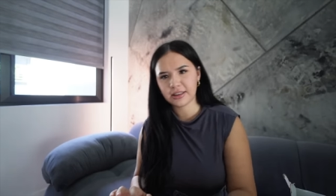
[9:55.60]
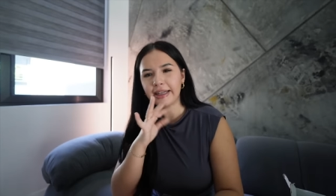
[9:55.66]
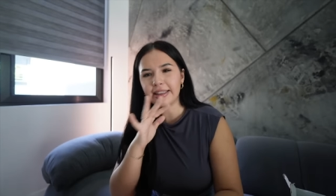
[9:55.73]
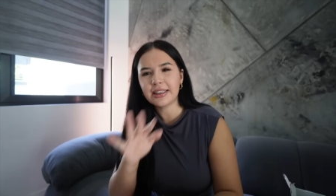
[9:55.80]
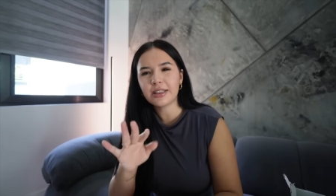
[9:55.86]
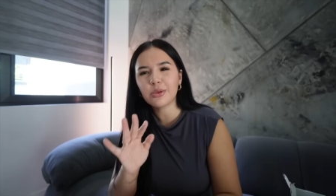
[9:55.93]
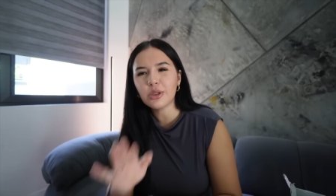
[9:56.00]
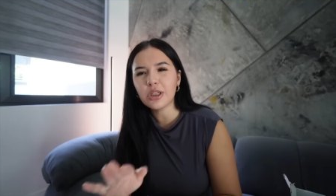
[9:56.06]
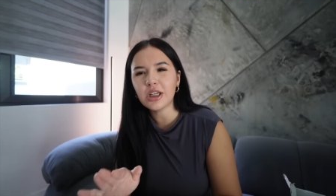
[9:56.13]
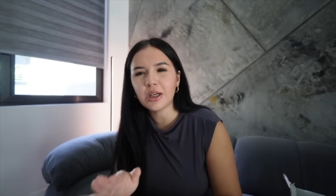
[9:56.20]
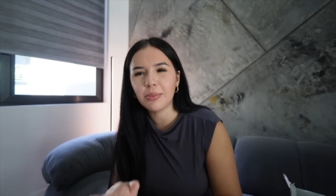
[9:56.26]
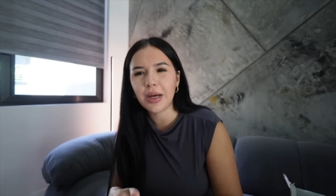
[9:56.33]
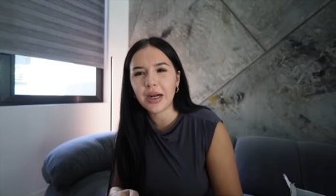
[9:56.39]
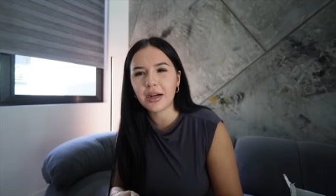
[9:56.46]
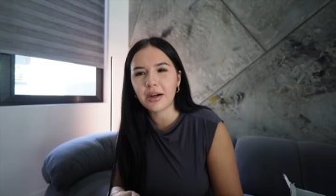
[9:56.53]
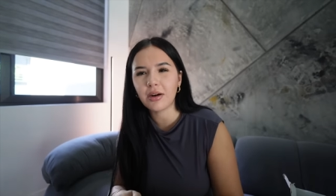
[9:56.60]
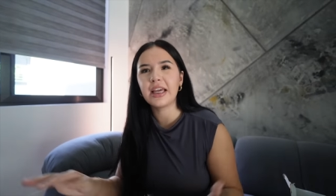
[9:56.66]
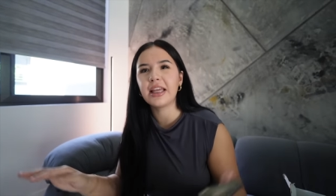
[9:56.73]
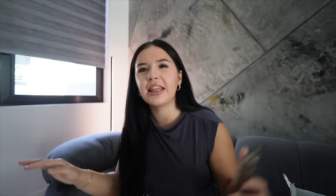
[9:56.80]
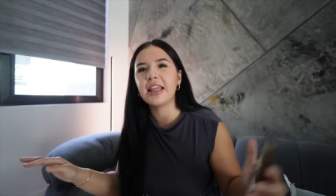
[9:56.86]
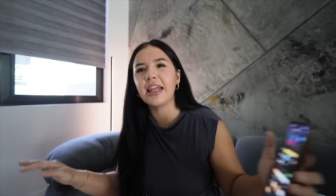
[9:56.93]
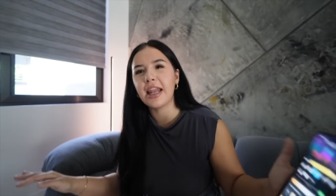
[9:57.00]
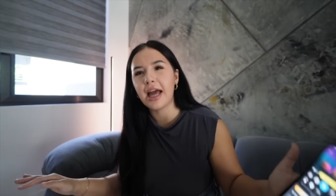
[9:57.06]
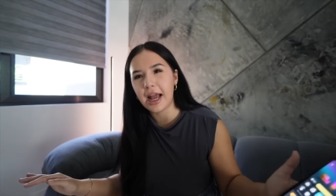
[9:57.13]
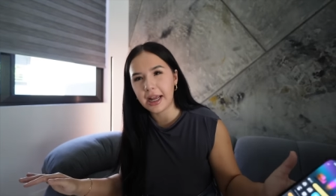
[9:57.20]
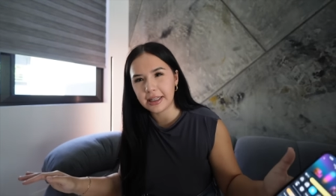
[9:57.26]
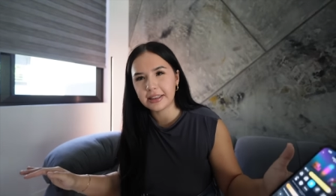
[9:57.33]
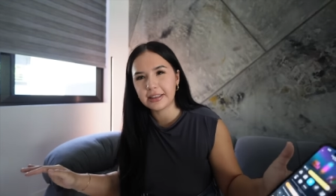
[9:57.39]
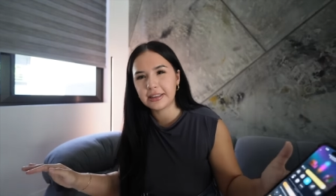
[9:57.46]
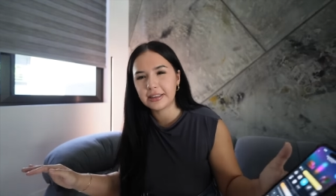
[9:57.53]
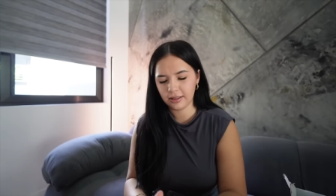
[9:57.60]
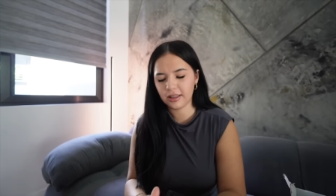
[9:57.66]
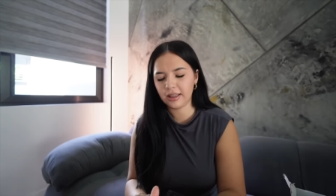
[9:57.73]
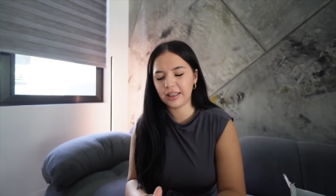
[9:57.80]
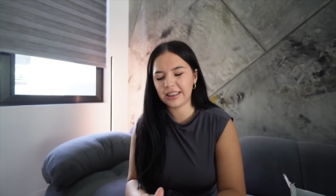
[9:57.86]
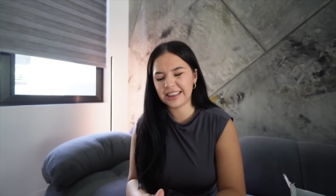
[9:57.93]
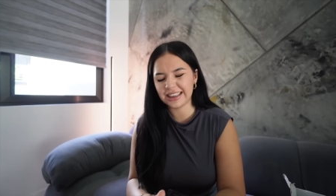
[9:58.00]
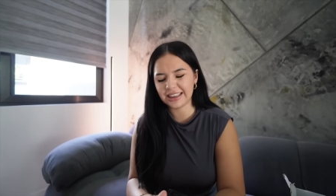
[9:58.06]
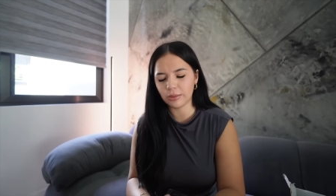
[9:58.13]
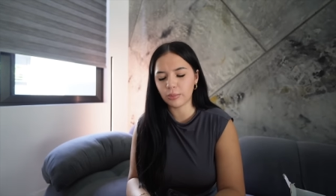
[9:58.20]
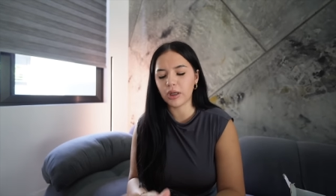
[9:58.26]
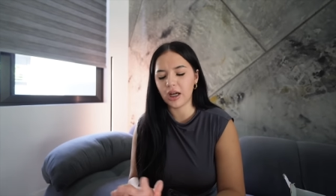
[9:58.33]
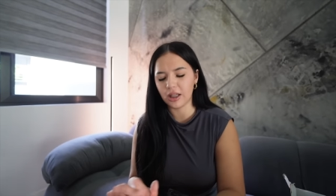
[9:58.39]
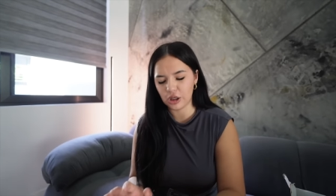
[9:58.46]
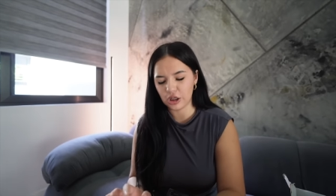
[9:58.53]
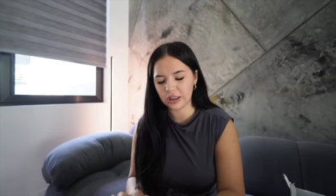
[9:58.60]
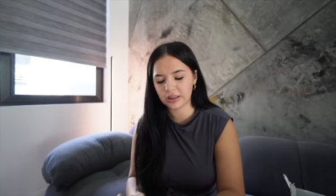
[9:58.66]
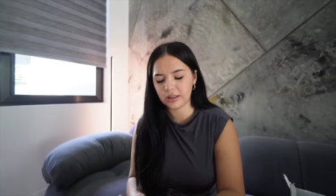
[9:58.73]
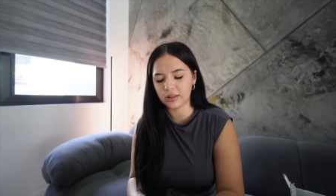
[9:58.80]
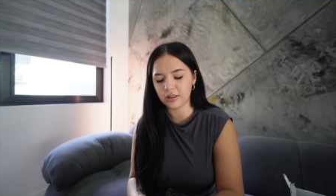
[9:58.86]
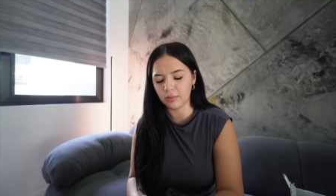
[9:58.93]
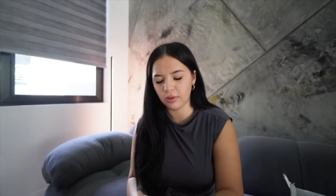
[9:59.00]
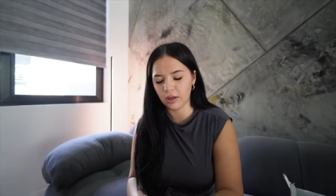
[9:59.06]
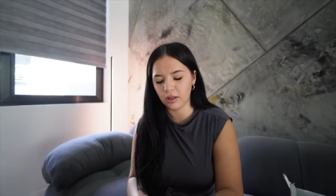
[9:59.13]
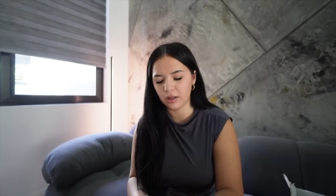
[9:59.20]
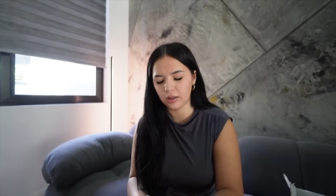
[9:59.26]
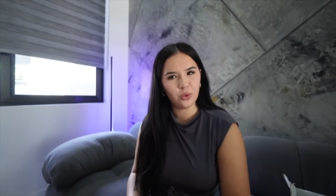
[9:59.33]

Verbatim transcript: I think it would look better in the night. Let's see some color. Let's see some color.